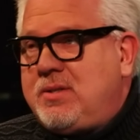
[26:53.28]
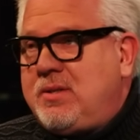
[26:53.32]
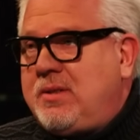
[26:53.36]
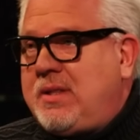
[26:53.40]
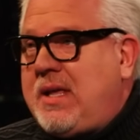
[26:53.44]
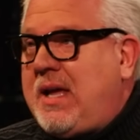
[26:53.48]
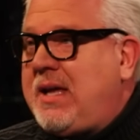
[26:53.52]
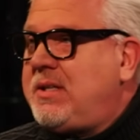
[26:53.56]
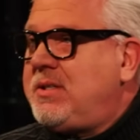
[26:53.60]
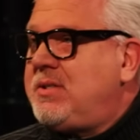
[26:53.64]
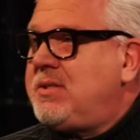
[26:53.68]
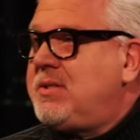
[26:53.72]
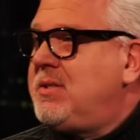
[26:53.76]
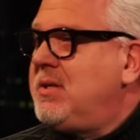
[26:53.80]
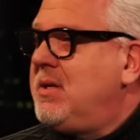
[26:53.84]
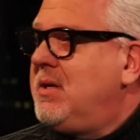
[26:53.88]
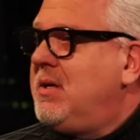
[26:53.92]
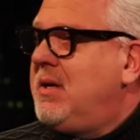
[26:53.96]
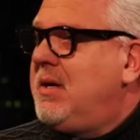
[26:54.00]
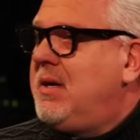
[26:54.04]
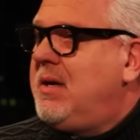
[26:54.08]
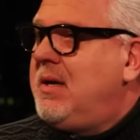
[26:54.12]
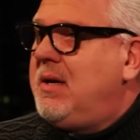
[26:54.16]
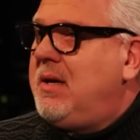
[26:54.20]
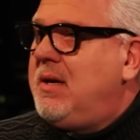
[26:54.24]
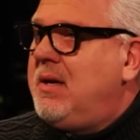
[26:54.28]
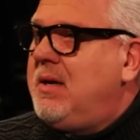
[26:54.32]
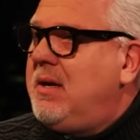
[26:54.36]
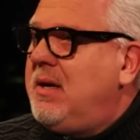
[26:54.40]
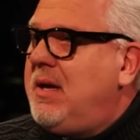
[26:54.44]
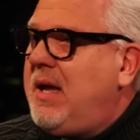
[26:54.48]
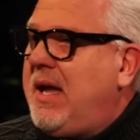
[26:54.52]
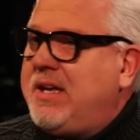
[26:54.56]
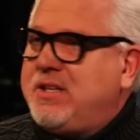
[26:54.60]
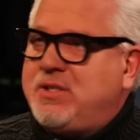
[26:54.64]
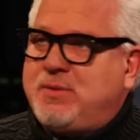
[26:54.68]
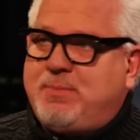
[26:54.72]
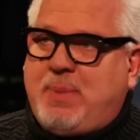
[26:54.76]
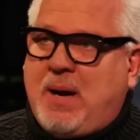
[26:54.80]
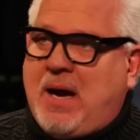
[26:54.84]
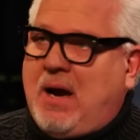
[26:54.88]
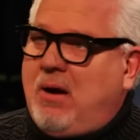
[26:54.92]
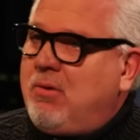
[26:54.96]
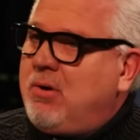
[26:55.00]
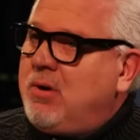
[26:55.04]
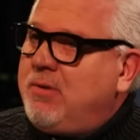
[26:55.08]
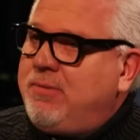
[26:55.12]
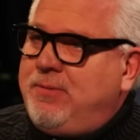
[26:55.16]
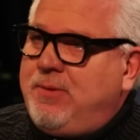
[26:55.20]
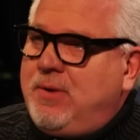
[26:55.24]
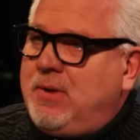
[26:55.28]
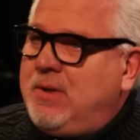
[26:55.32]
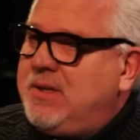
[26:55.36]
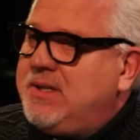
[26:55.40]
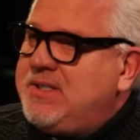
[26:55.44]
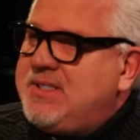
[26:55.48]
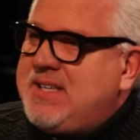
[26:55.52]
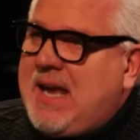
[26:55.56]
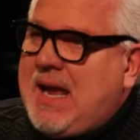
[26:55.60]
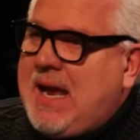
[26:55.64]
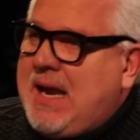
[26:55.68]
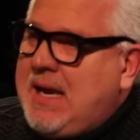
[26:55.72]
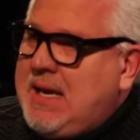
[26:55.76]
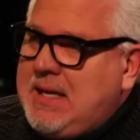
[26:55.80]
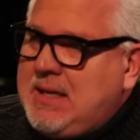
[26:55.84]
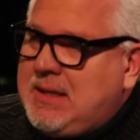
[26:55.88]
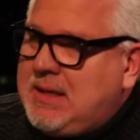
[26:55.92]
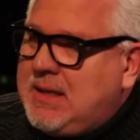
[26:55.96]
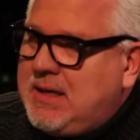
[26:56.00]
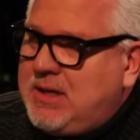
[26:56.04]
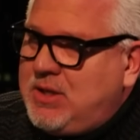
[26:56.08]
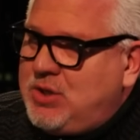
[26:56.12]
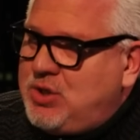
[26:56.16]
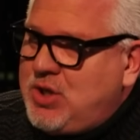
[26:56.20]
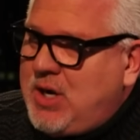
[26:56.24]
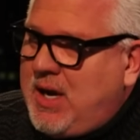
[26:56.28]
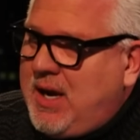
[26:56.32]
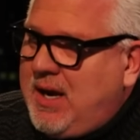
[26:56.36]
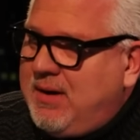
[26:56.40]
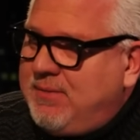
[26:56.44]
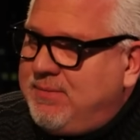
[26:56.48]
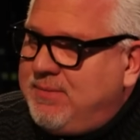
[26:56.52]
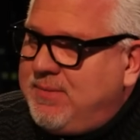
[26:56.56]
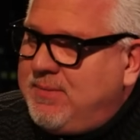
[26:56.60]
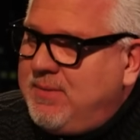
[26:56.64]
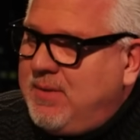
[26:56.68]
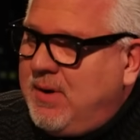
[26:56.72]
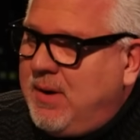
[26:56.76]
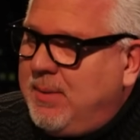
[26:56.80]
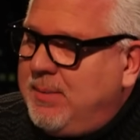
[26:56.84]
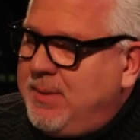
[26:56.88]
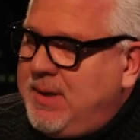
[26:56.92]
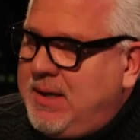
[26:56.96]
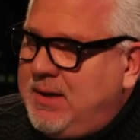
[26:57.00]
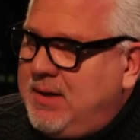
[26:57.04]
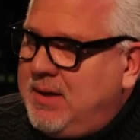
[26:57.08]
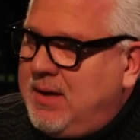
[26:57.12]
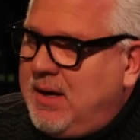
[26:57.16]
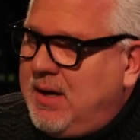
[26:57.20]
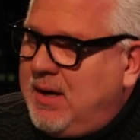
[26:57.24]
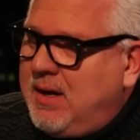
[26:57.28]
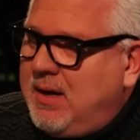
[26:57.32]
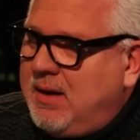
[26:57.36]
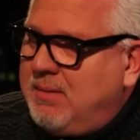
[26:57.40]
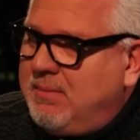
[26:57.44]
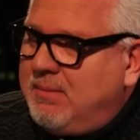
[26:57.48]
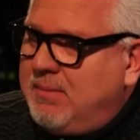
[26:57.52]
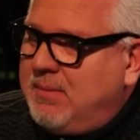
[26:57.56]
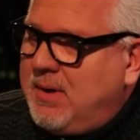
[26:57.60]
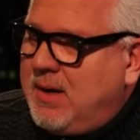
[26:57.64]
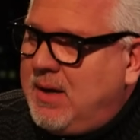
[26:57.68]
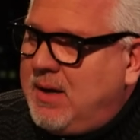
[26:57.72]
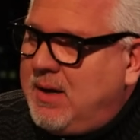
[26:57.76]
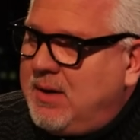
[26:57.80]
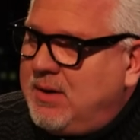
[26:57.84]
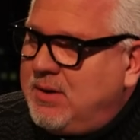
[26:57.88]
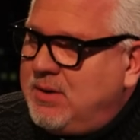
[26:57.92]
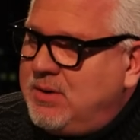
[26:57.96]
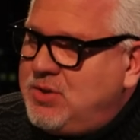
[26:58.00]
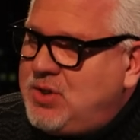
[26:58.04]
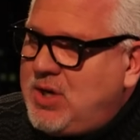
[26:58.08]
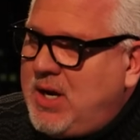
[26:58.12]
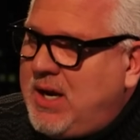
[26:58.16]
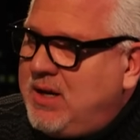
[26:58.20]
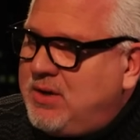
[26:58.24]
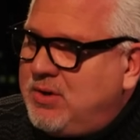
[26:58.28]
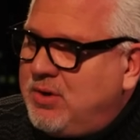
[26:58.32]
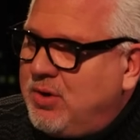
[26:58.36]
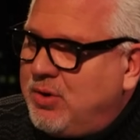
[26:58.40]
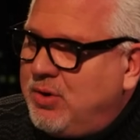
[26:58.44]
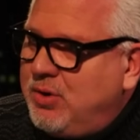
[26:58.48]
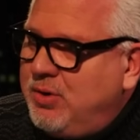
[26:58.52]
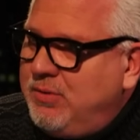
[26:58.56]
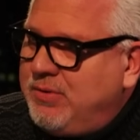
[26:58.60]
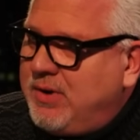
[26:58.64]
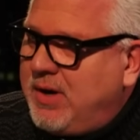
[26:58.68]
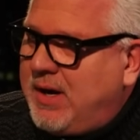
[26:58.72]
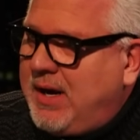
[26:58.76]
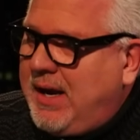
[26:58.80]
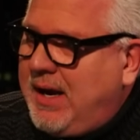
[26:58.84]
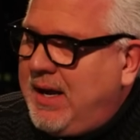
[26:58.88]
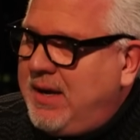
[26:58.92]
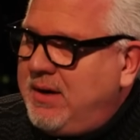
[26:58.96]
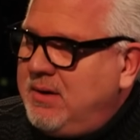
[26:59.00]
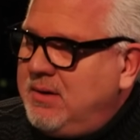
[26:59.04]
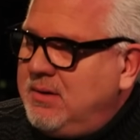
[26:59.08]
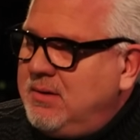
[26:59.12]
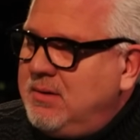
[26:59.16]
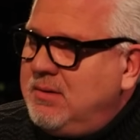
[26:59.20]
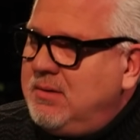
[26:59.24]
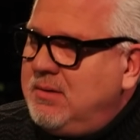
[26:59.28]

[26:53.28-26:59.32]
That's as powerful as anything J. Edgar Hoover had.